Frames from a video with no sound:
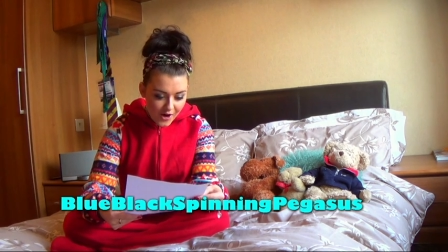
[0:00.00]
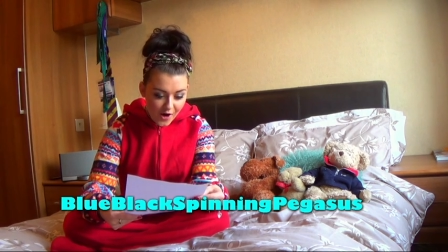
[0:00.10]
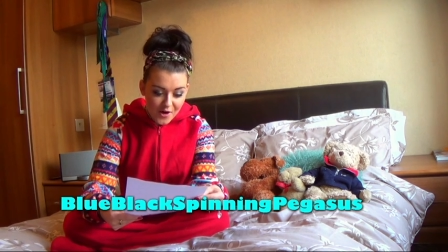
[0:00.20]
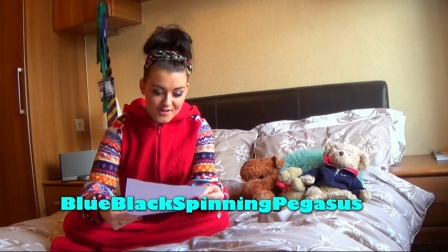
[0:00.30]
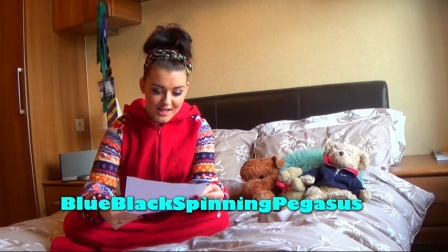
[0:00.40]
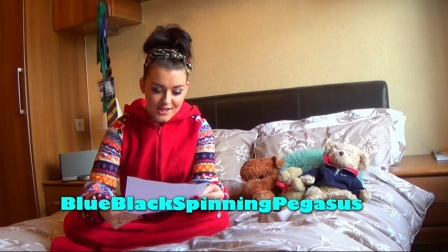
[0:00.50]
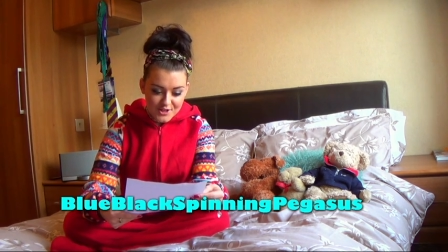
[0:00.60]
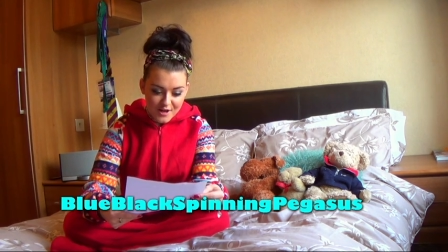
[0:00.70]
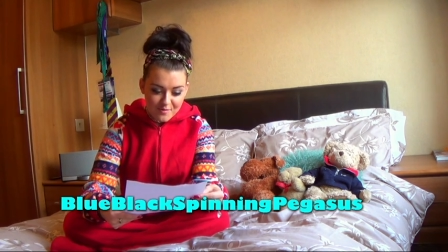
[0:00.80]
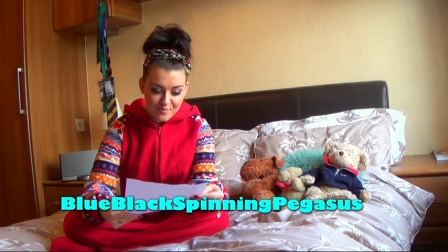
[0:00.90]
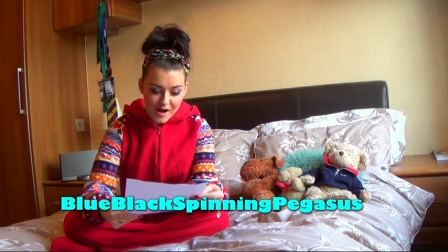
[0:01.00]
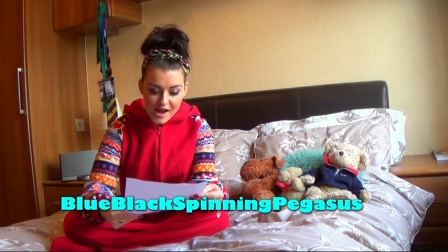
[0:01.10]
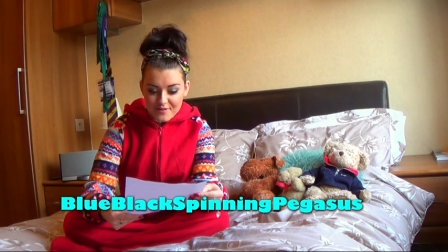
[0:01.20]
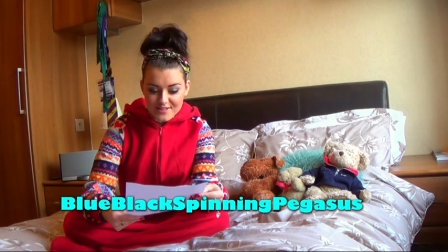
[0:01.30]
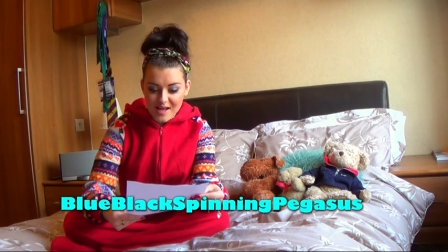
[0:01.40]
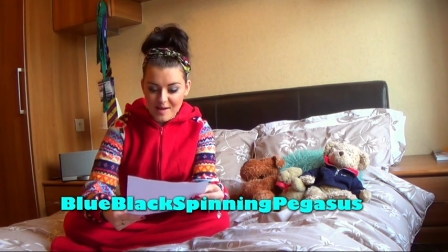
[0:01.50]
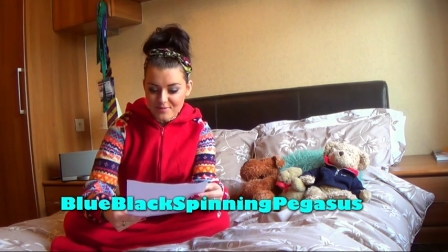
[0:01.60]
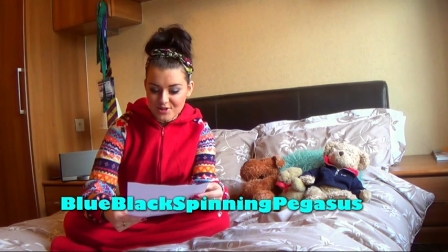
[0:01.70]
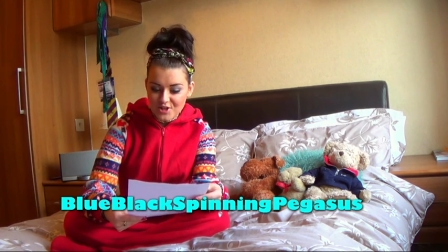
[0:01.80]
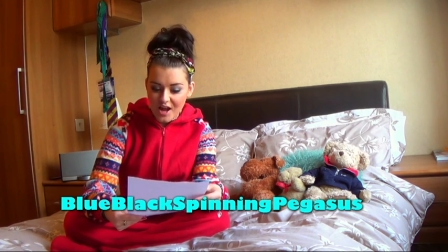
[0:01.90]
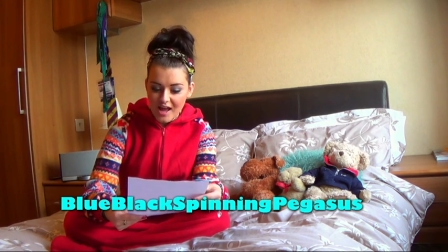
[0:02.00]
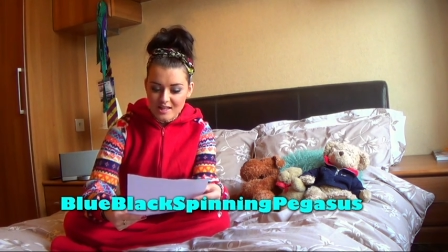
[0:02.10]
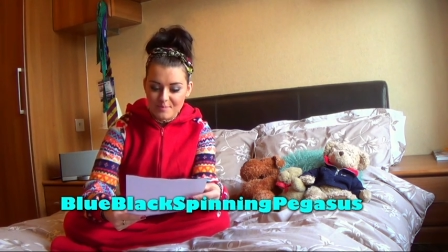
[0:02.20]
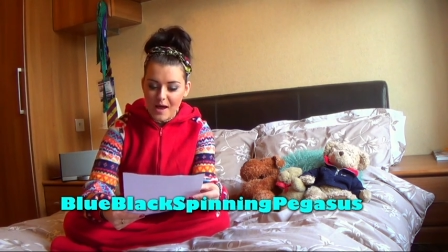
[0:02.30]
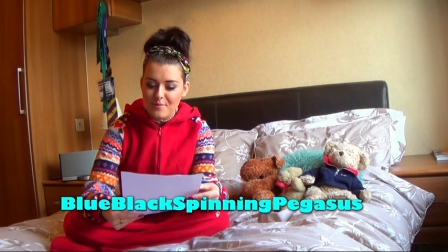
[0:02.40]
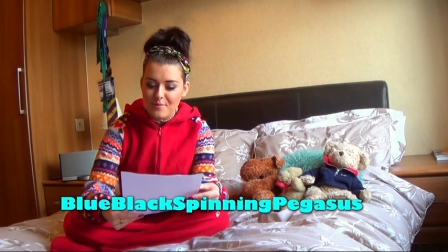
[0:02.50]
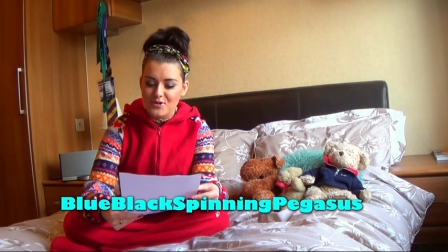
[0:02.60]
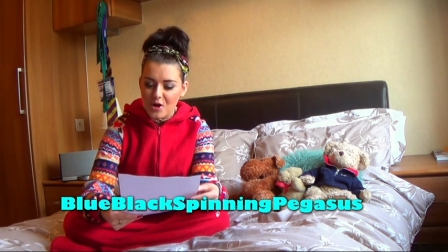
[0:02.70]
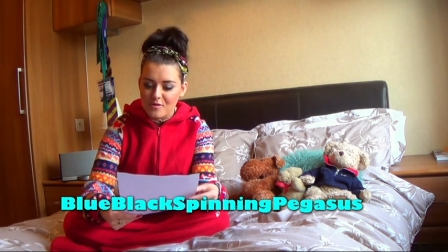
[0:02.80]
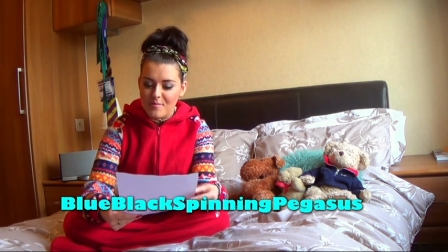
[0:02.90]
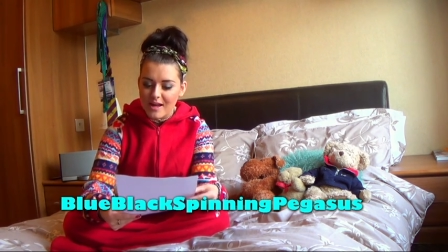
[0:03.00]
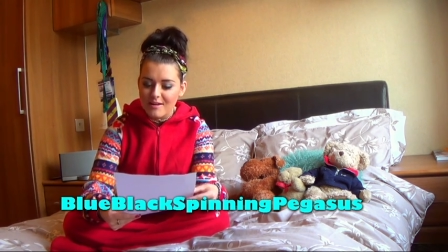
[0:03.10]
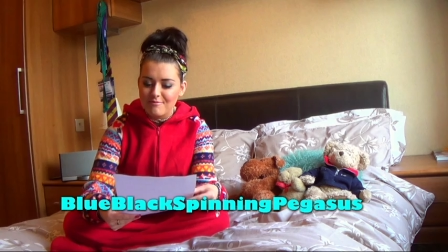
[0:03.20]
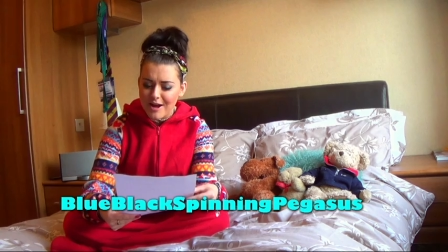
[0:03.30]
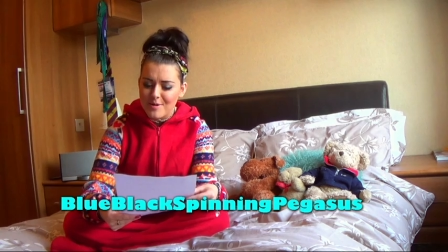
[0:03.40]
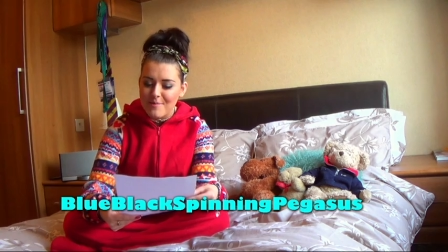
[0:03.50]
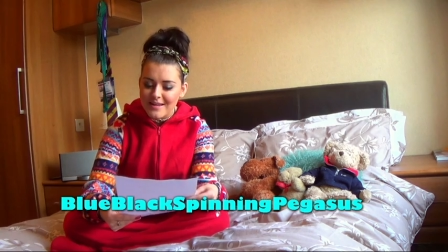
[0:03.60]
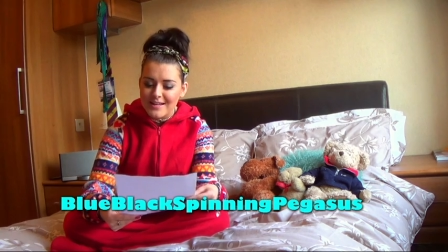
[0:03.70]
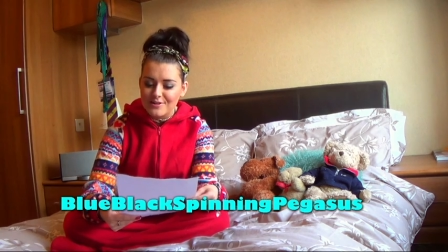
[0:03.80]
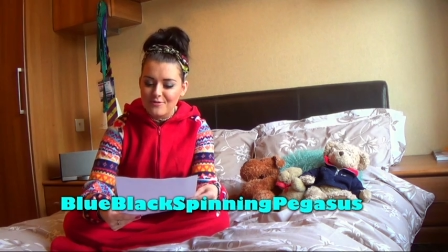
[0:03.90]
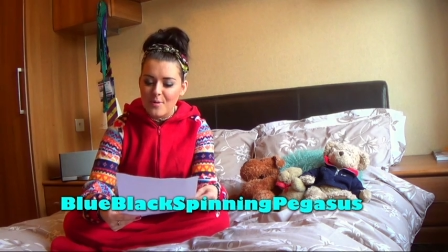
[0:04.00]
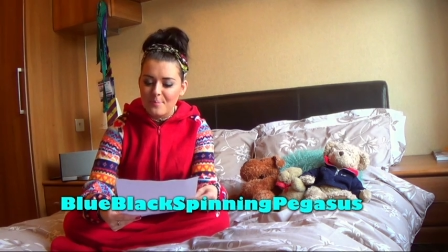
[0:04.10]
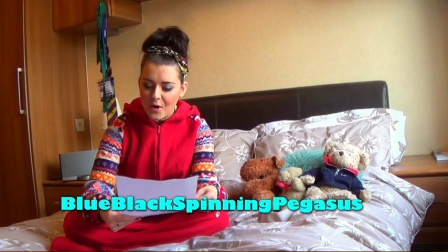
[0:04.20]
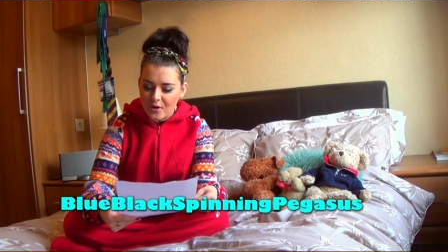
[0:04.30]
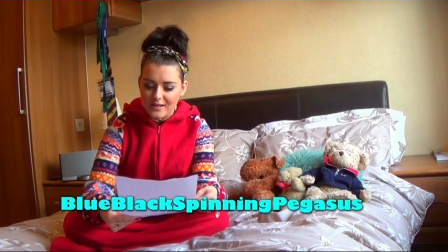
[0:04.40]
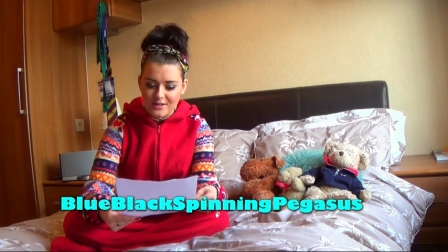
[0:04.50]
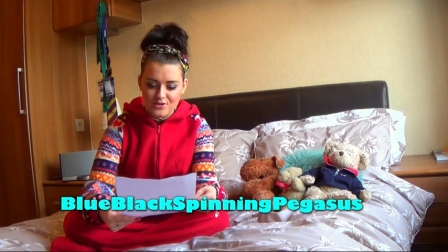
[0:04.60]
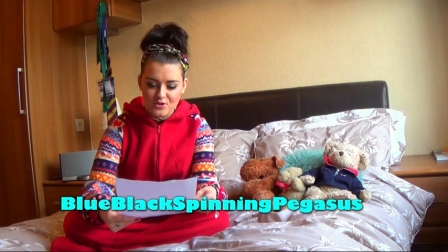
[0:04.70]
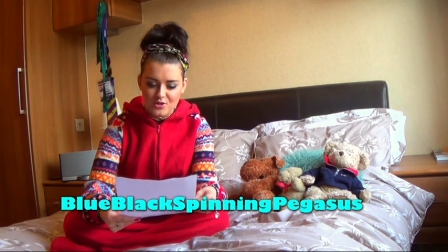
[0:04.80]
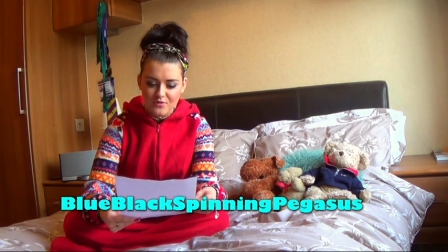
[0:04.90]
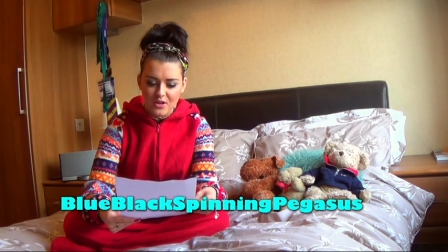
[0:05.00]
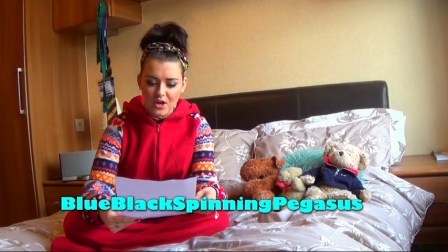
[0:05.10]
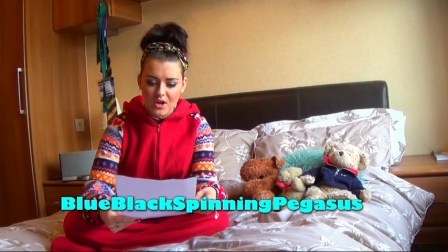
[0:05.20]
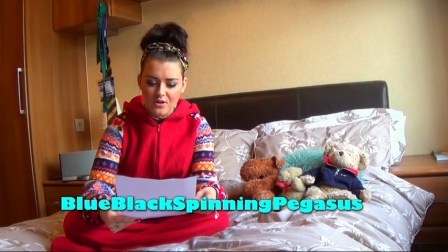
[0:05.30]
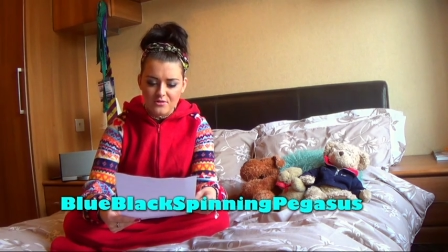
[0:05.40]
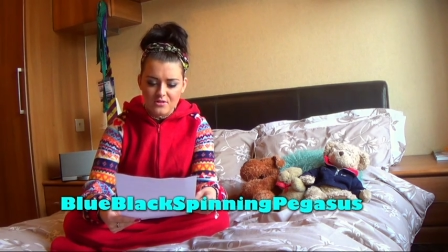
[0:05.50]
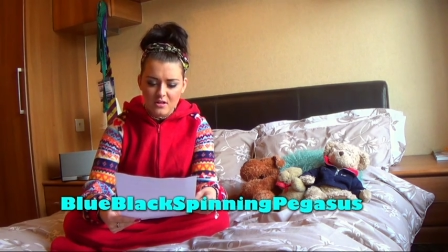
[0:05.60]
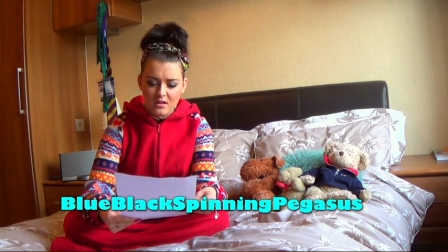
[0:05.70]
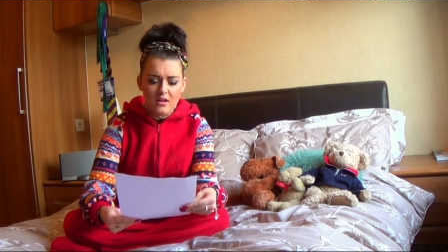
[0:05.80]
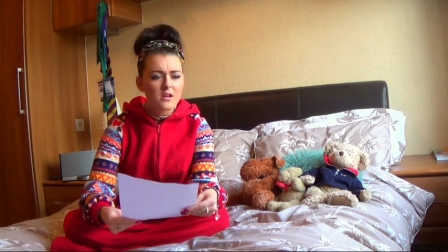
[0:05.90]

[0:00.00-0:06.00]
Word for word: Hot as you have private time to chat, but I would not re recommend it for boys, just for girls.